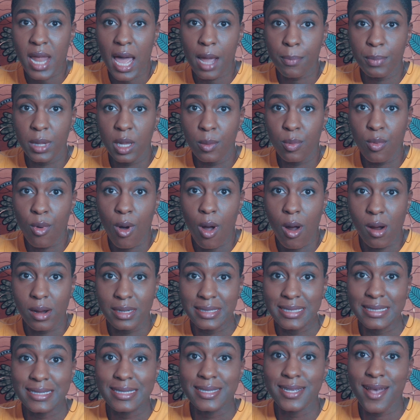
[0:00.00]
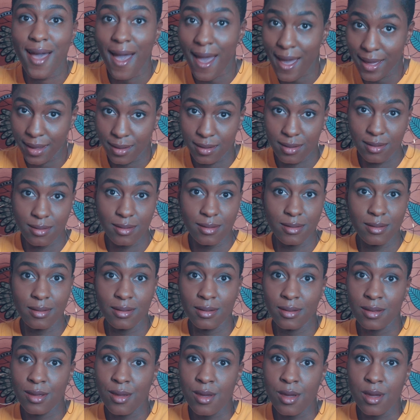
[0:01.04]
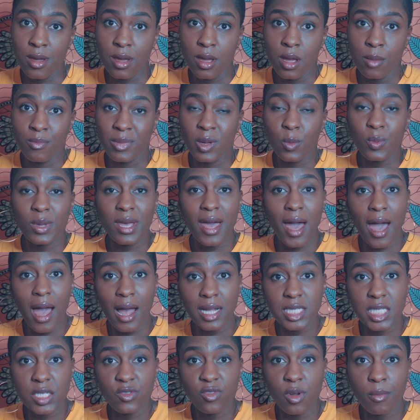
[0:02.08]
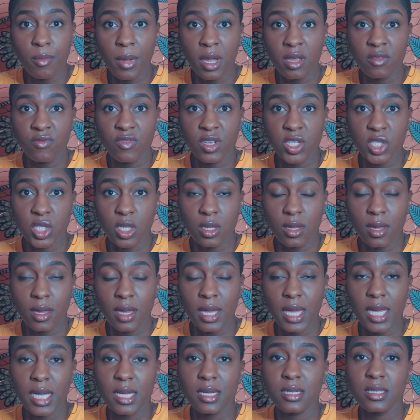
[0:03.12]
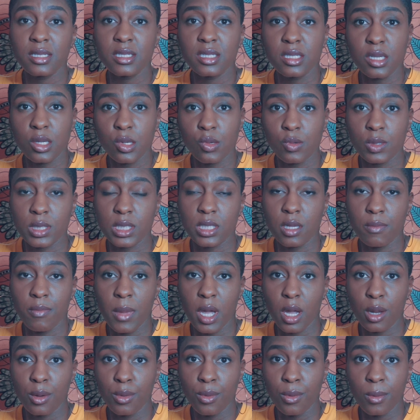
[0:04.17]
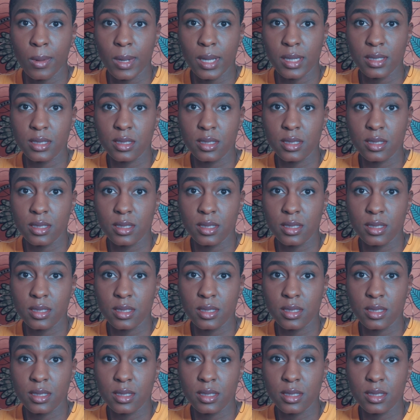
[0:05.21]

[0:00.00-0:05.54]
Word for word: black people are tired but we had to remain vigilant and continue to make noise.